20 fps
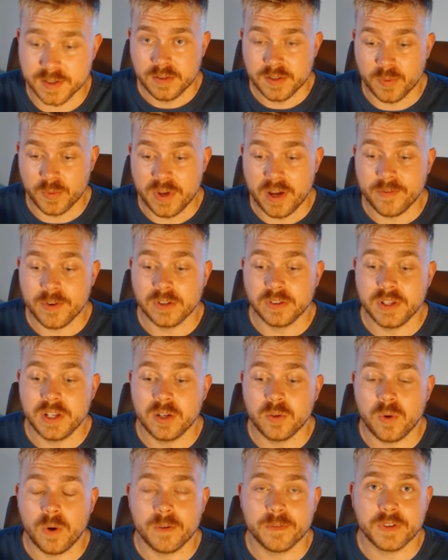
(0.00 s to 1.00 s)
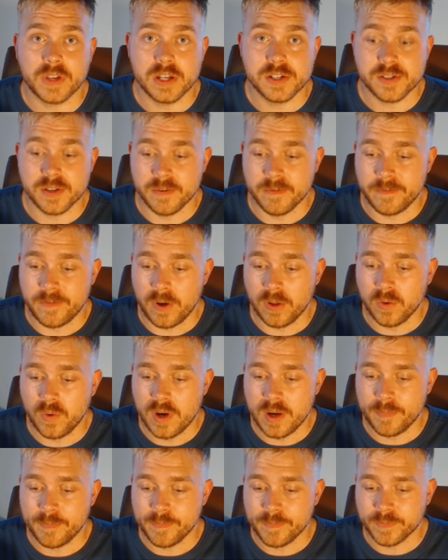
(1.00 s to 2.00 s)
So we have our lead qualification and follow
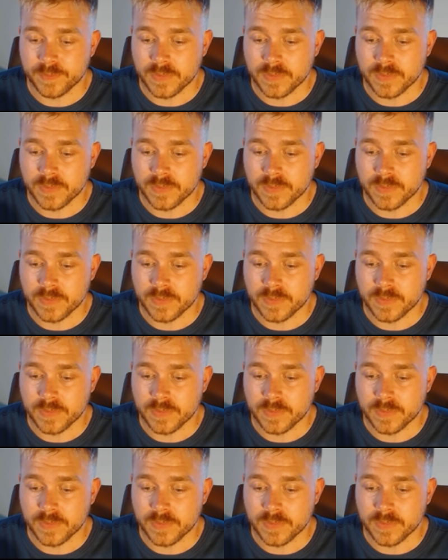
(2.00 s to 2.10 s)
up.